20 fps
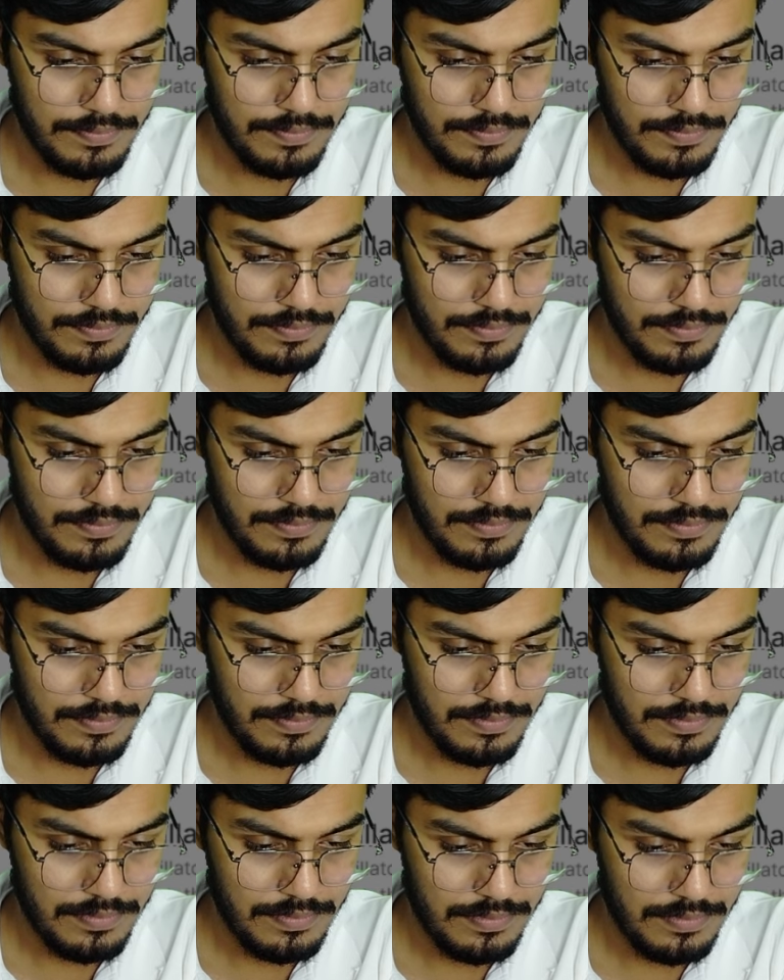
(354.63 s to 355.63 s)

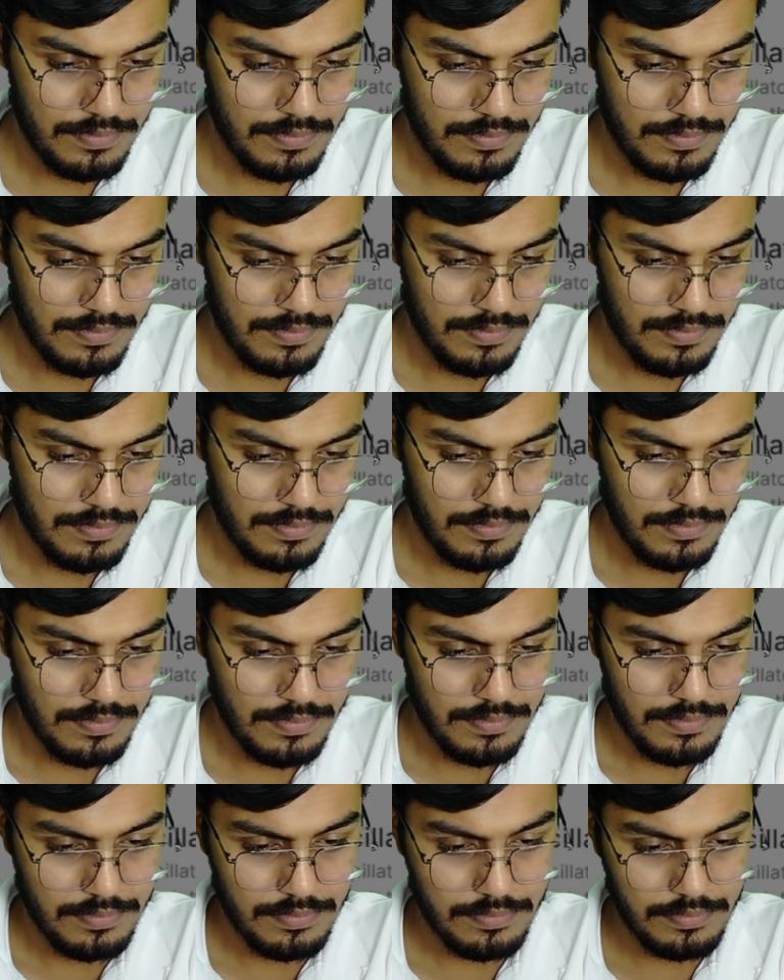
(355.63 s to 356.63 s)

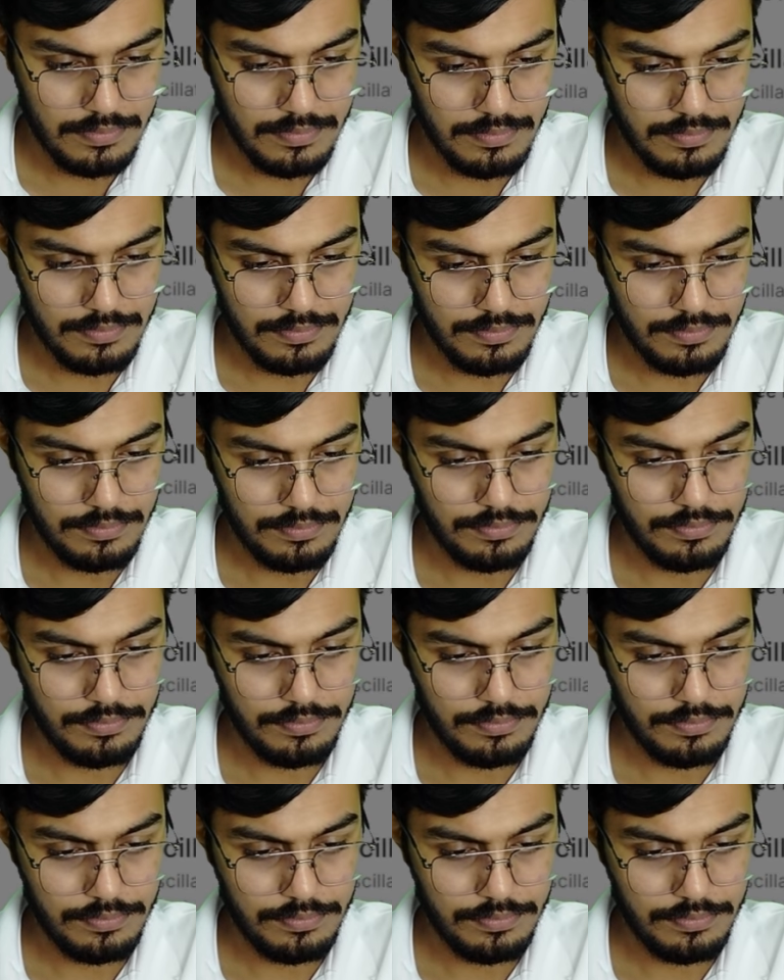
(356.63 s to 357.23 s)
[no speech]